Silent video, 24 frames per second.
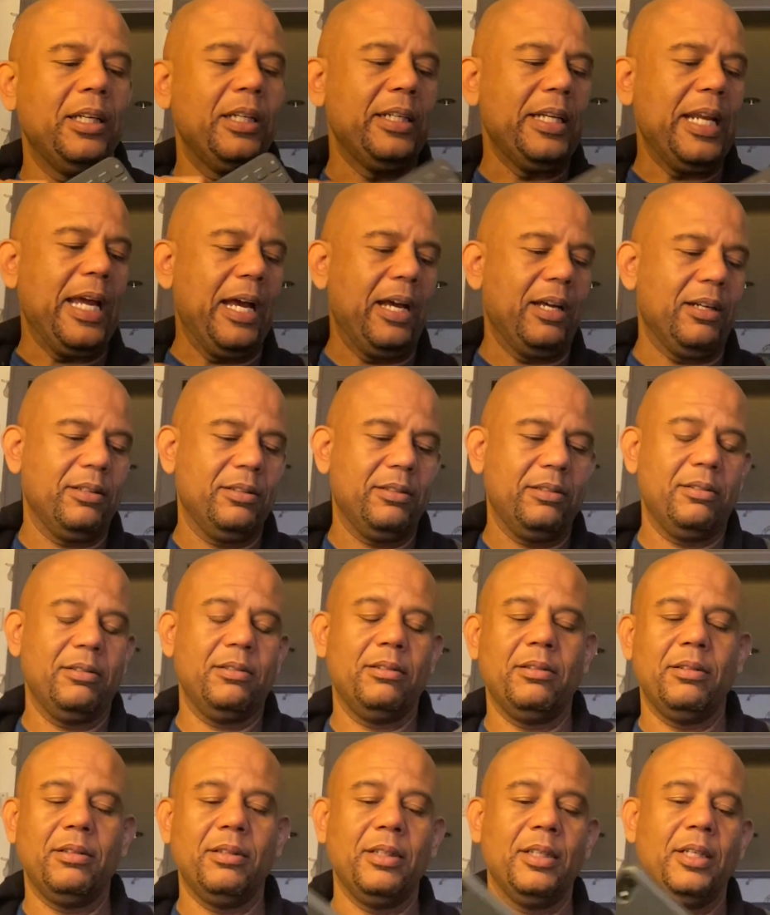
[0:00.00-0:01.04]
Now,
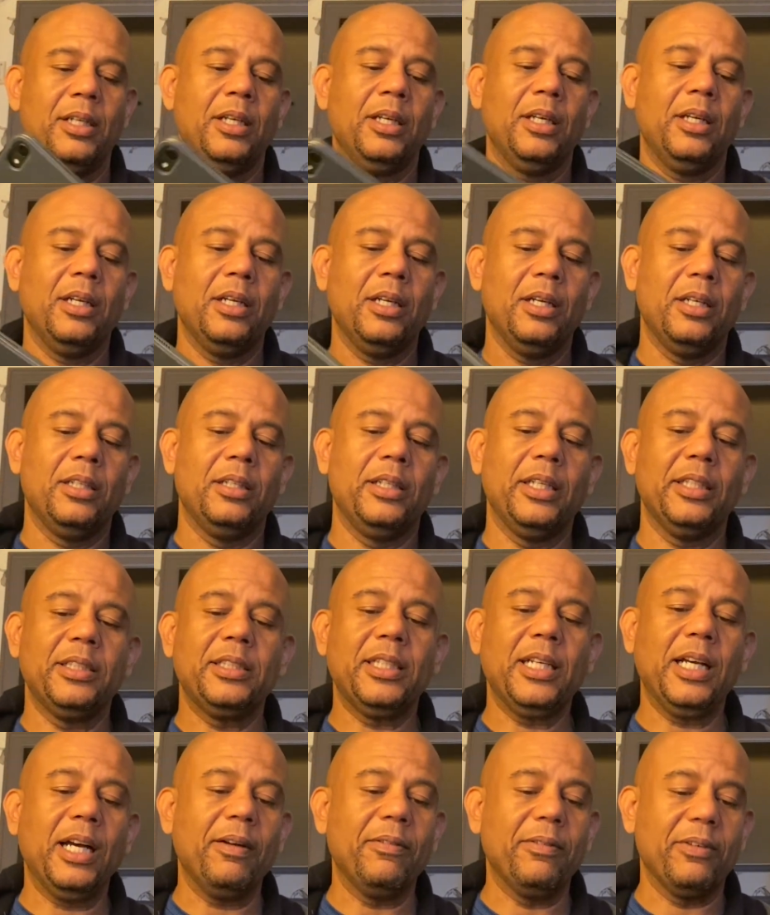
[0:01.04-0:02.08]
this
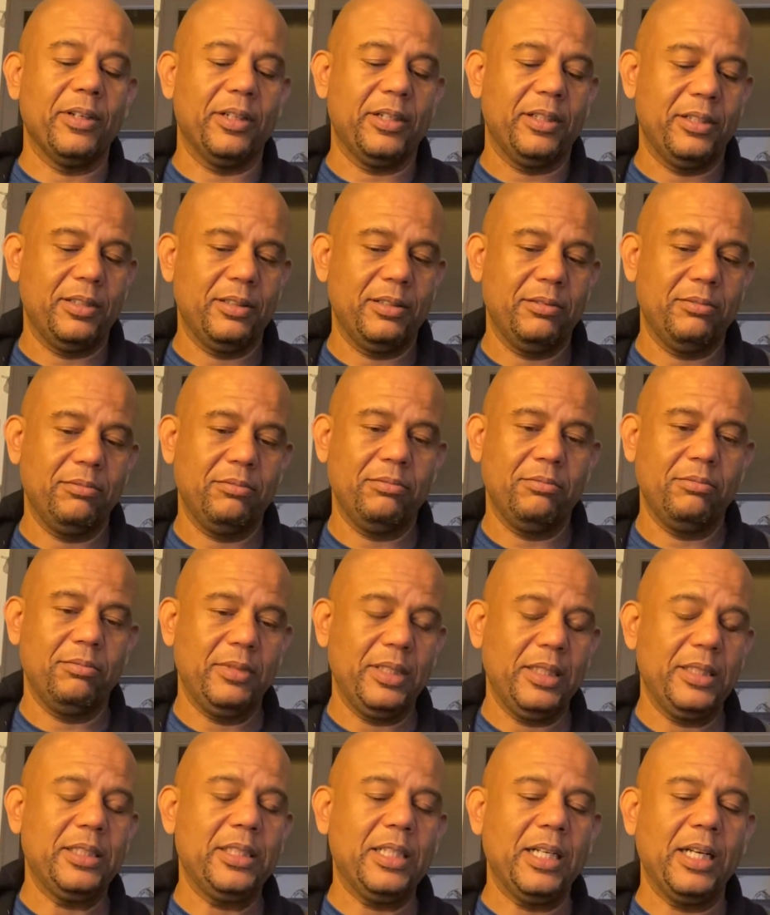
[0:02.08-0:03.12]
cover is